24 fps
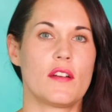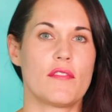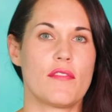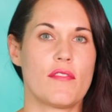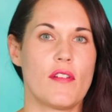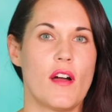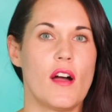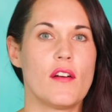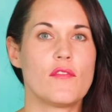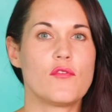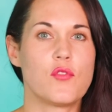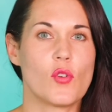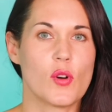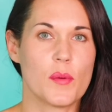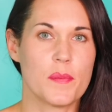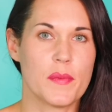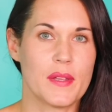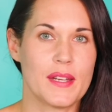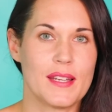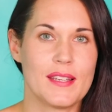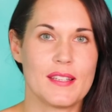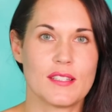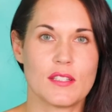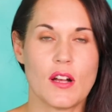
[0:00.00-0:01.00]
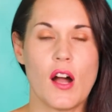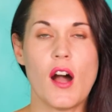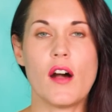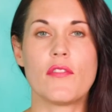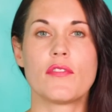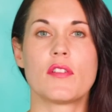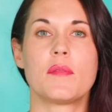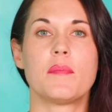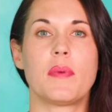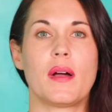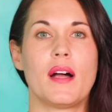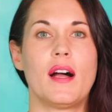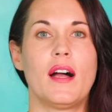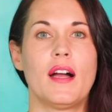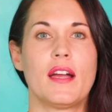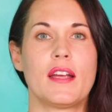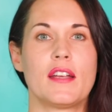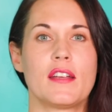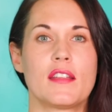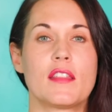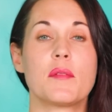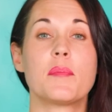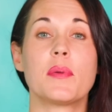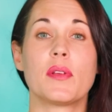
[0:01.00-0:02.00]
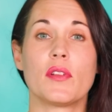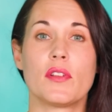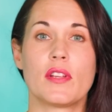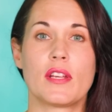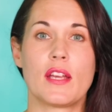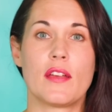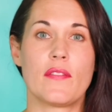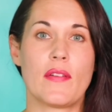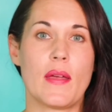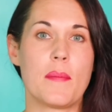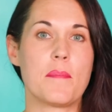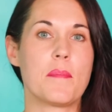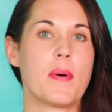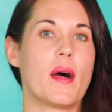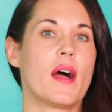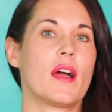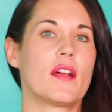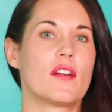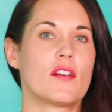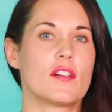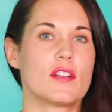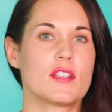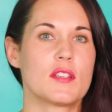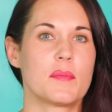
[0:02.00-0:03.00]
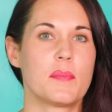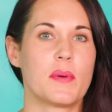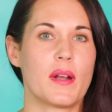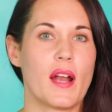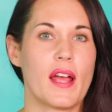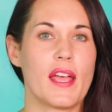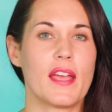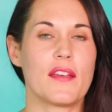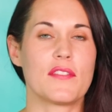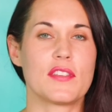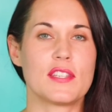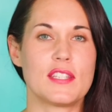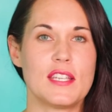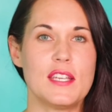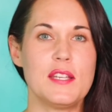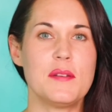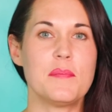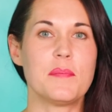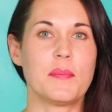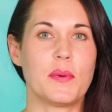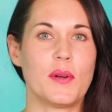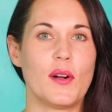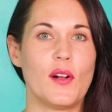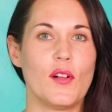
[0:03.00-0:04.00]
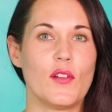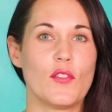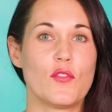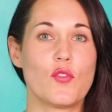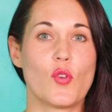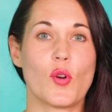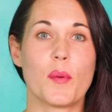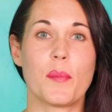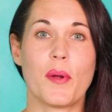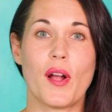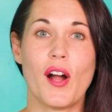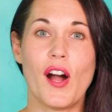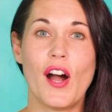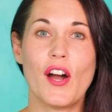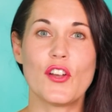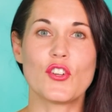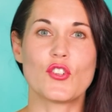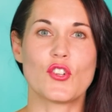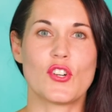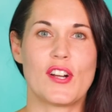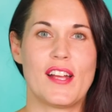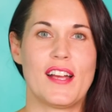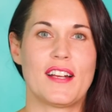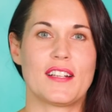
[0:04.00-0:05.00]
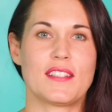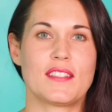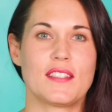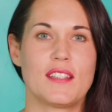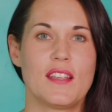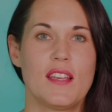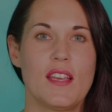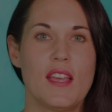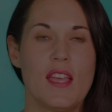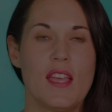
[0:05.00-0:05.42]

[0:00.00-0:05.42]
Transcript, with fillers: enough thought form that he is often behind the building of empires, but I have seen Baal form contracts,